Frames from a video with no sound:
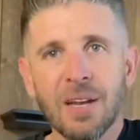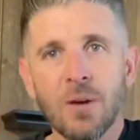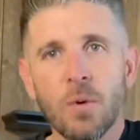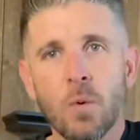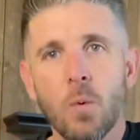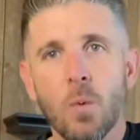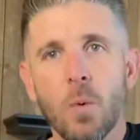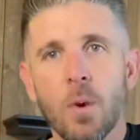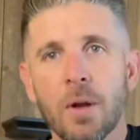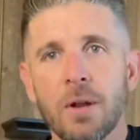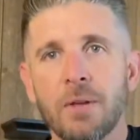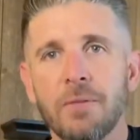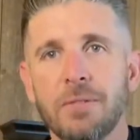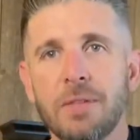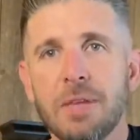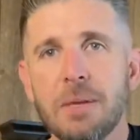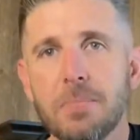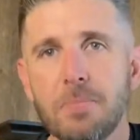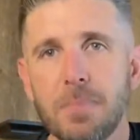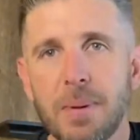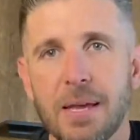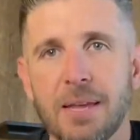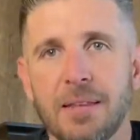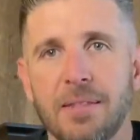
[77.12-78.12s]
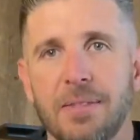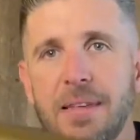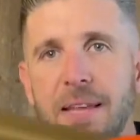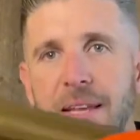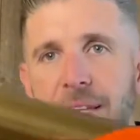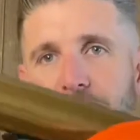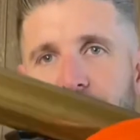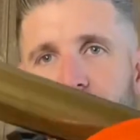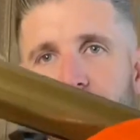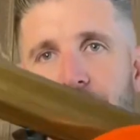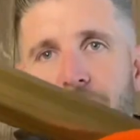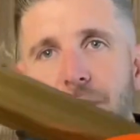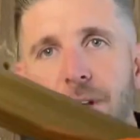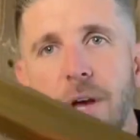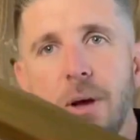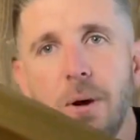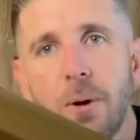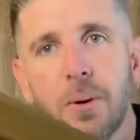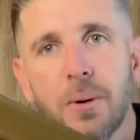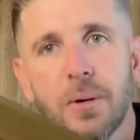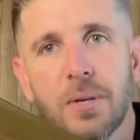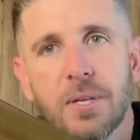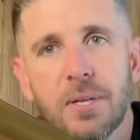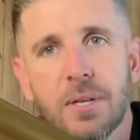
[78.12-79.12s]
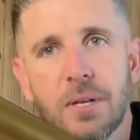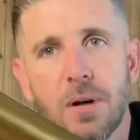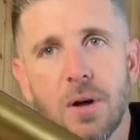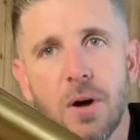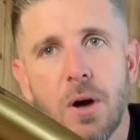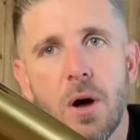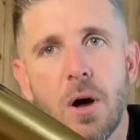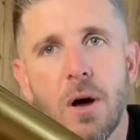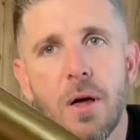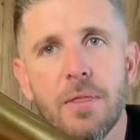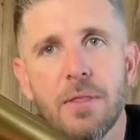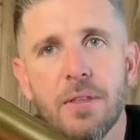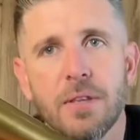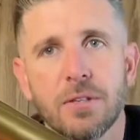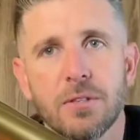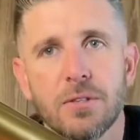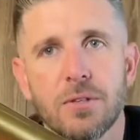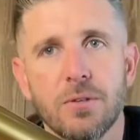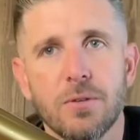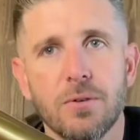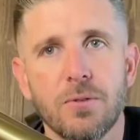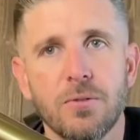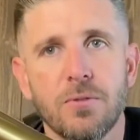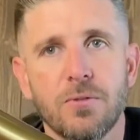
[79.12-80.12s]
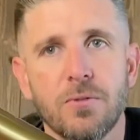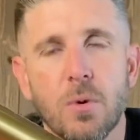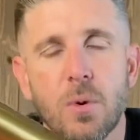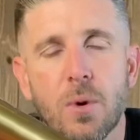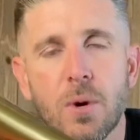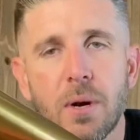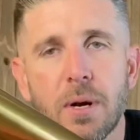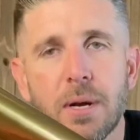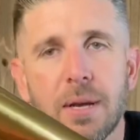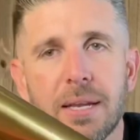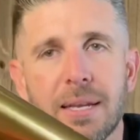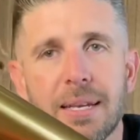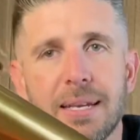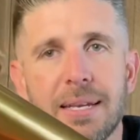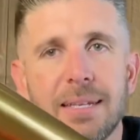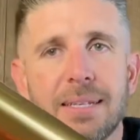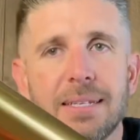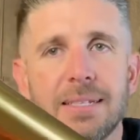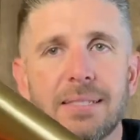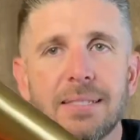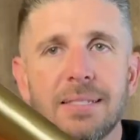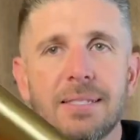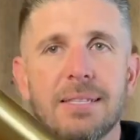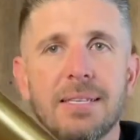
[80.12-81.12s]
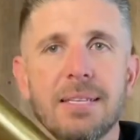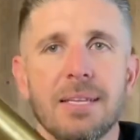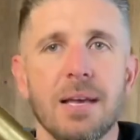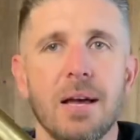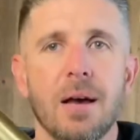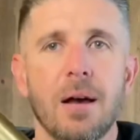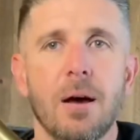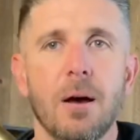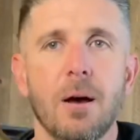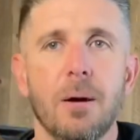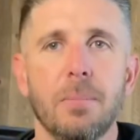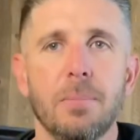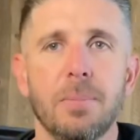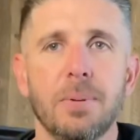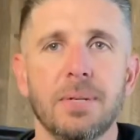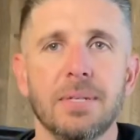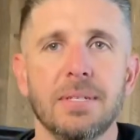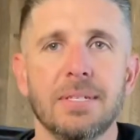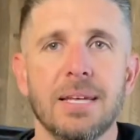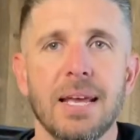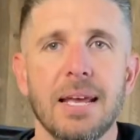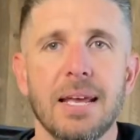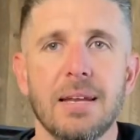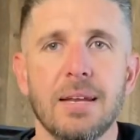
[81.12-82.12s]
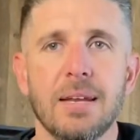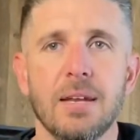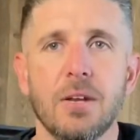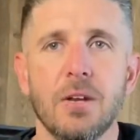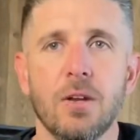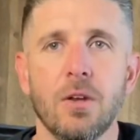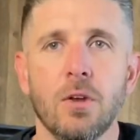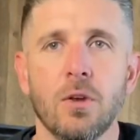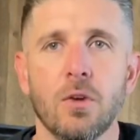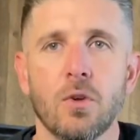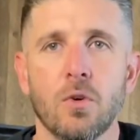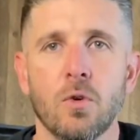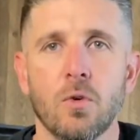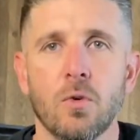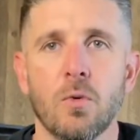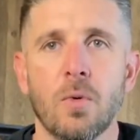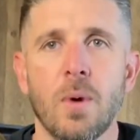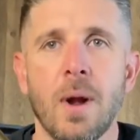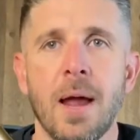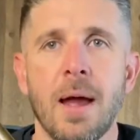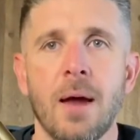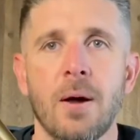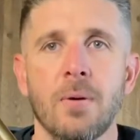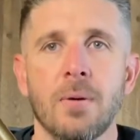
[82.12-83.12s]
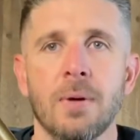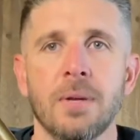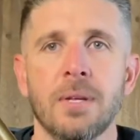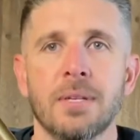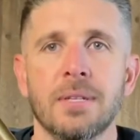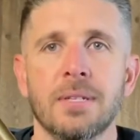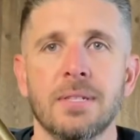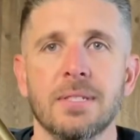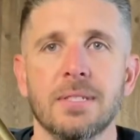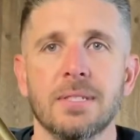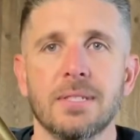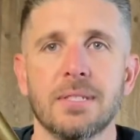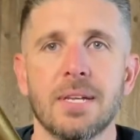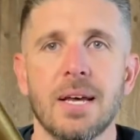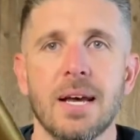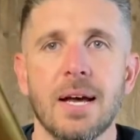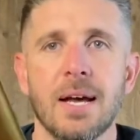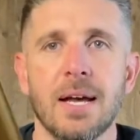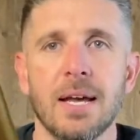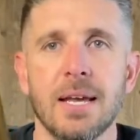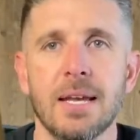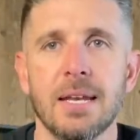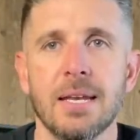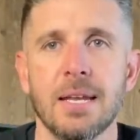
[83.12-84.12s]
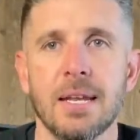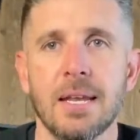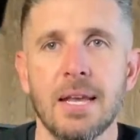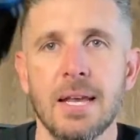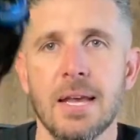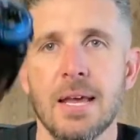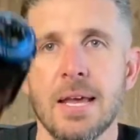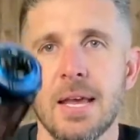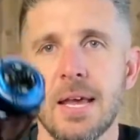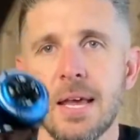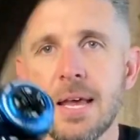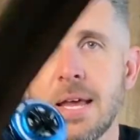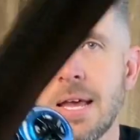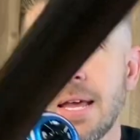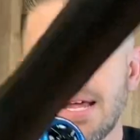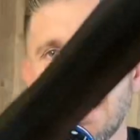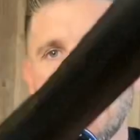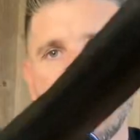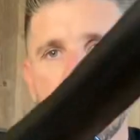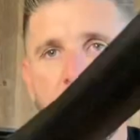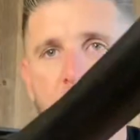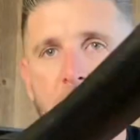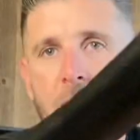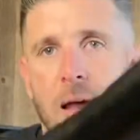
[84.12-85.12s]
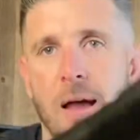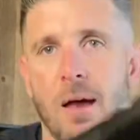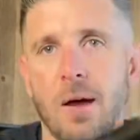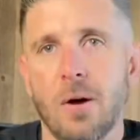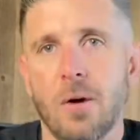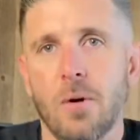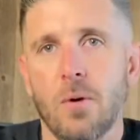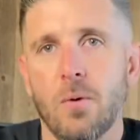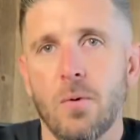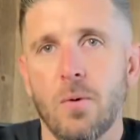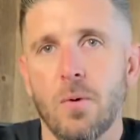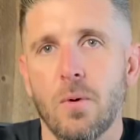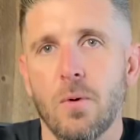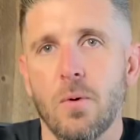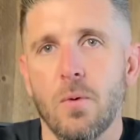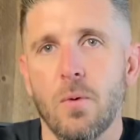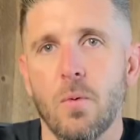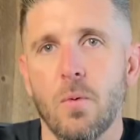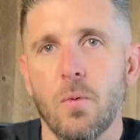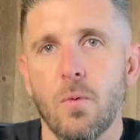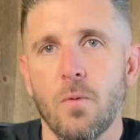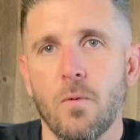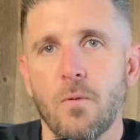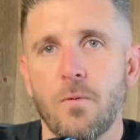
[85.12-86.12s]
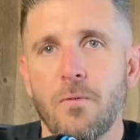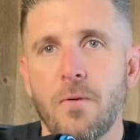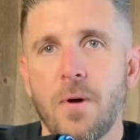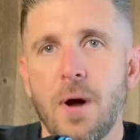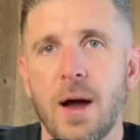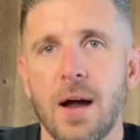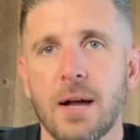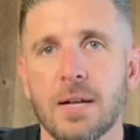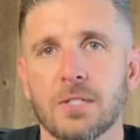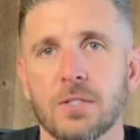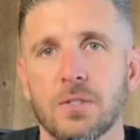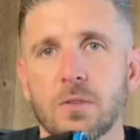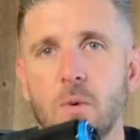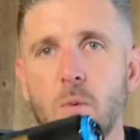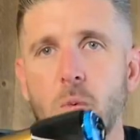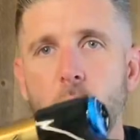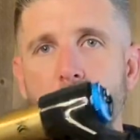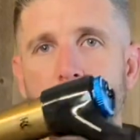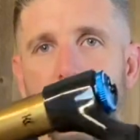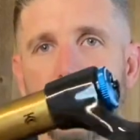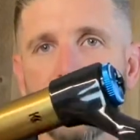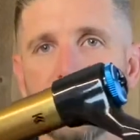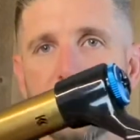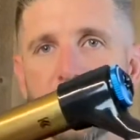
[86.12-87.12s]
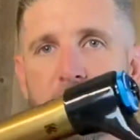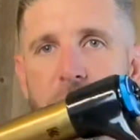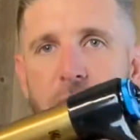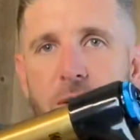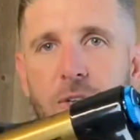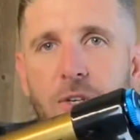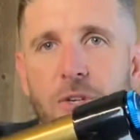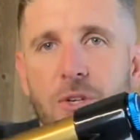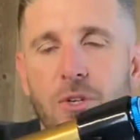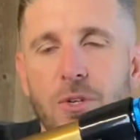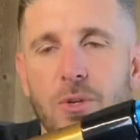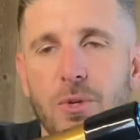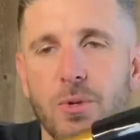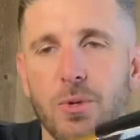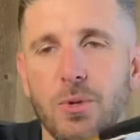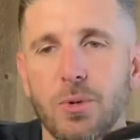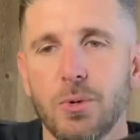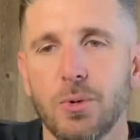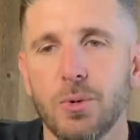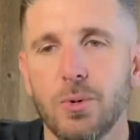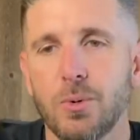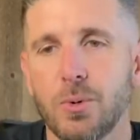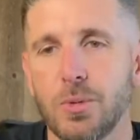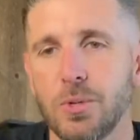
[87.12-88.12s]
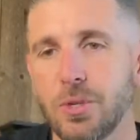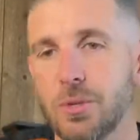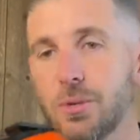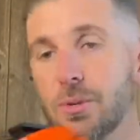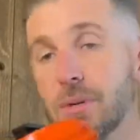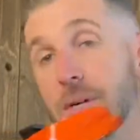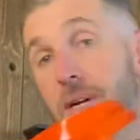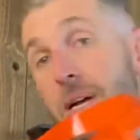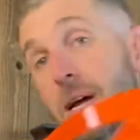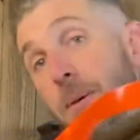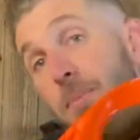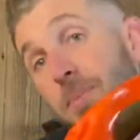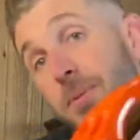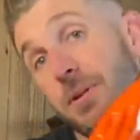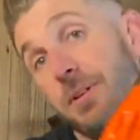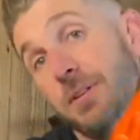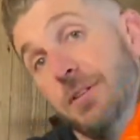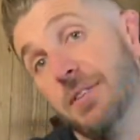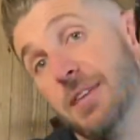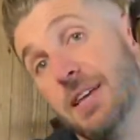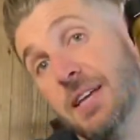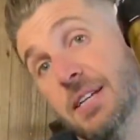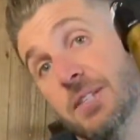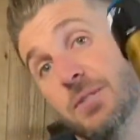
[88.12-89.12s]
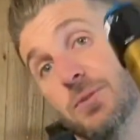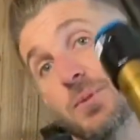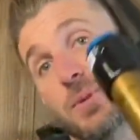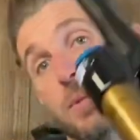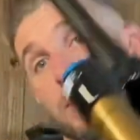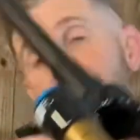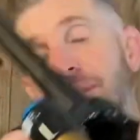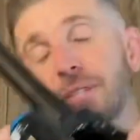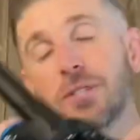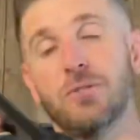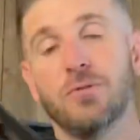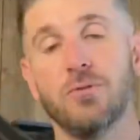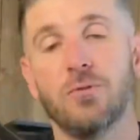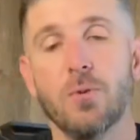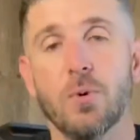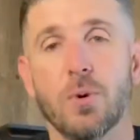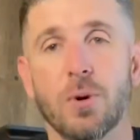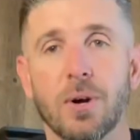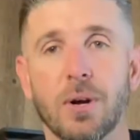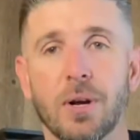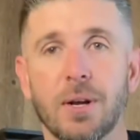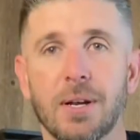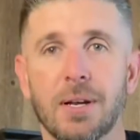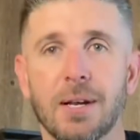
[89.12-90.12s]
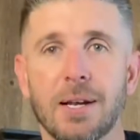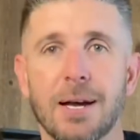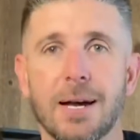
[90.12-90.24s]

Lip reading: One of the big things to note on this new fork is the updated crown design. Now, Fox wanted to do a couple of things with this fork.